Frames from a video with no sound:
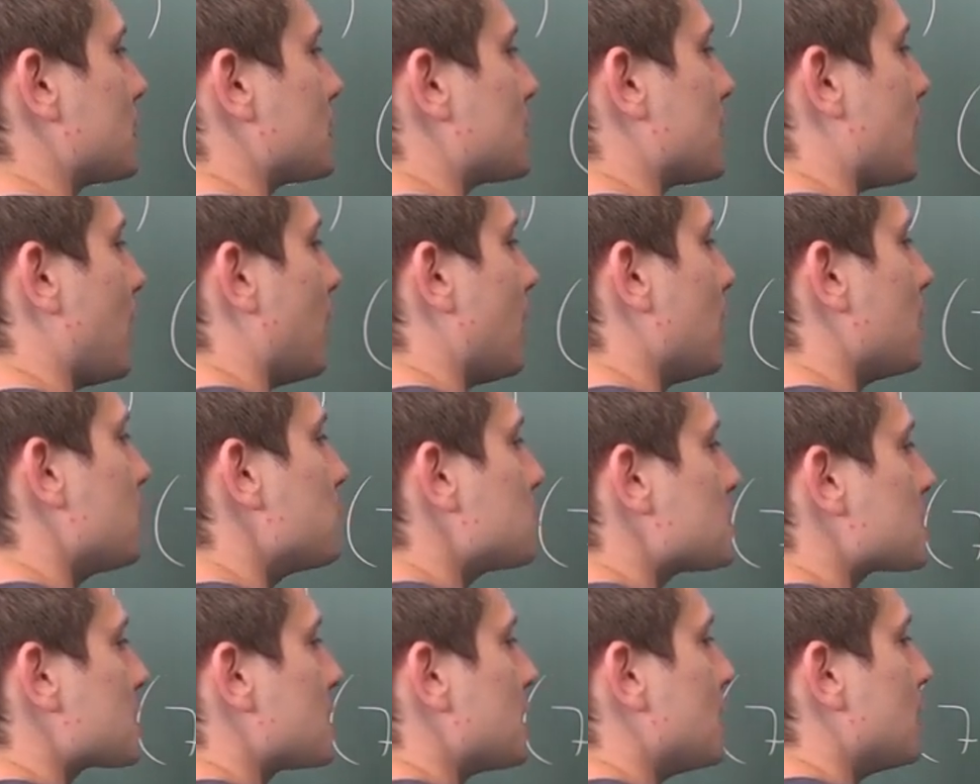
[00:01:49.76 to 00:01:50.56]

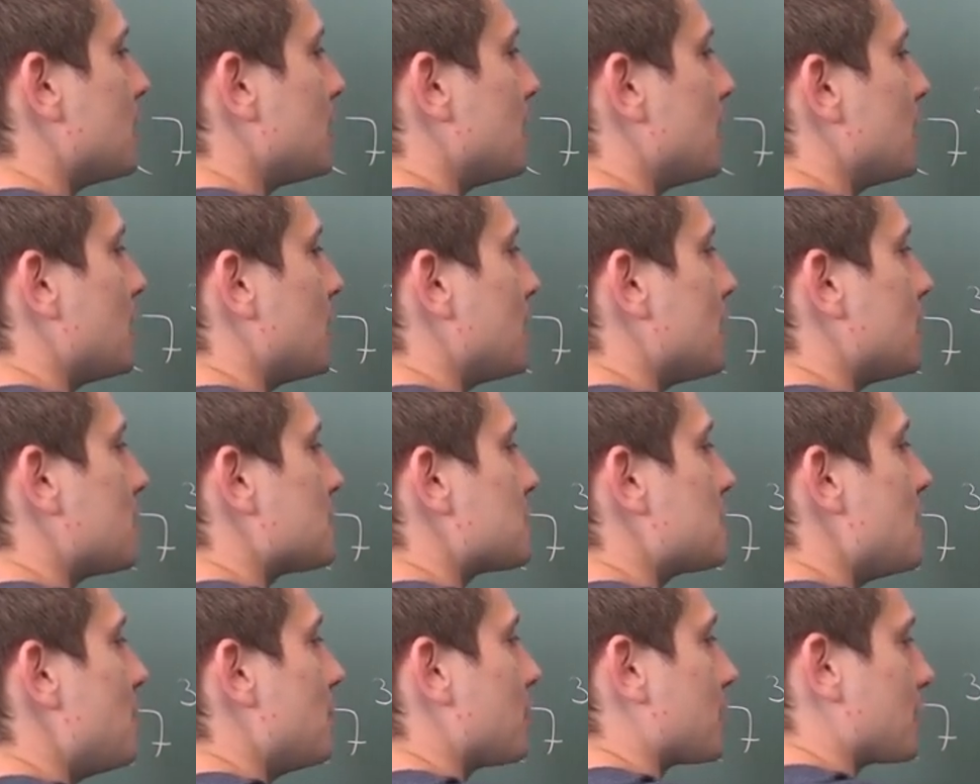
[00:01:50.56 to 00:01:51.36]
times
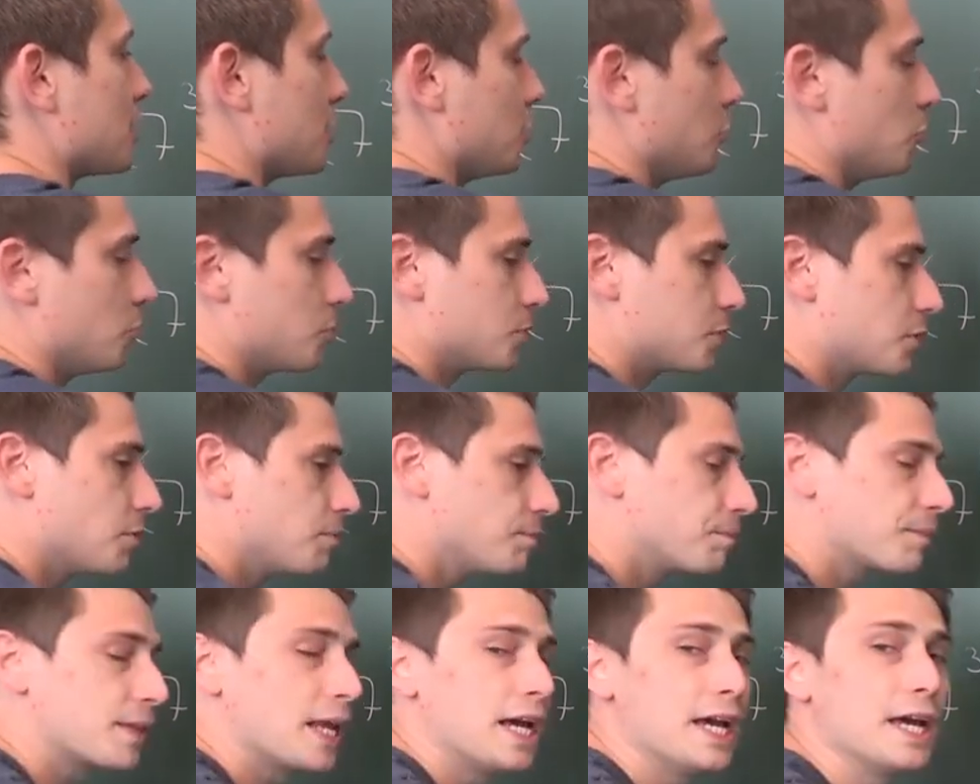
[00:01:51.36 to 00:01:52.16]
7 cubed.
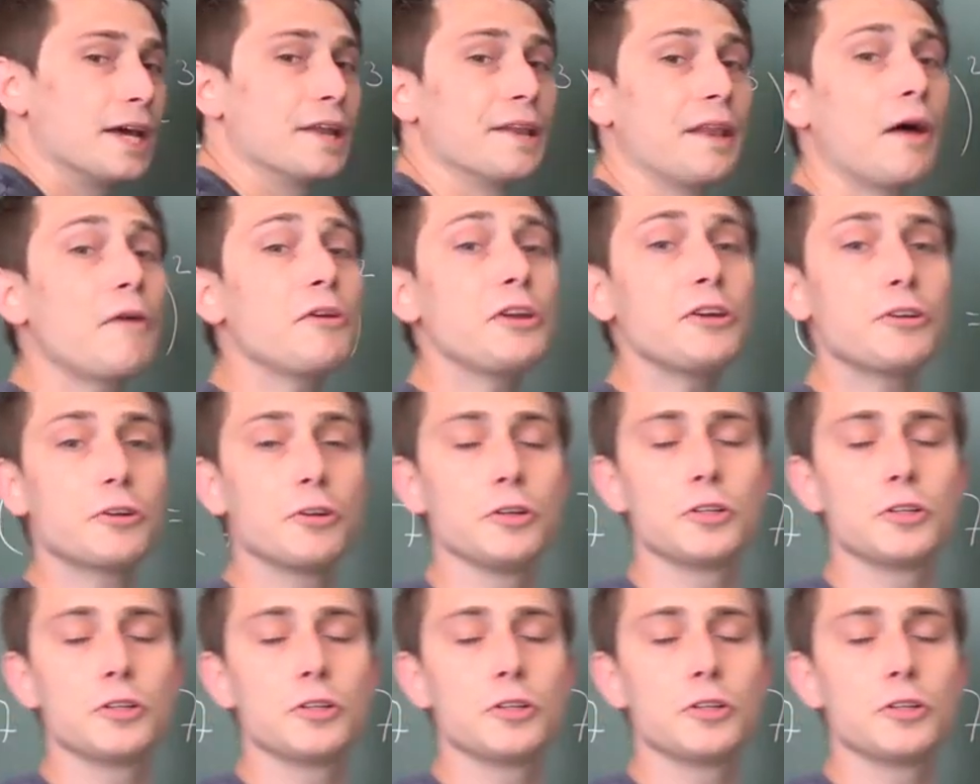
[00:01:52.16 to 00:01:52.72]
Now you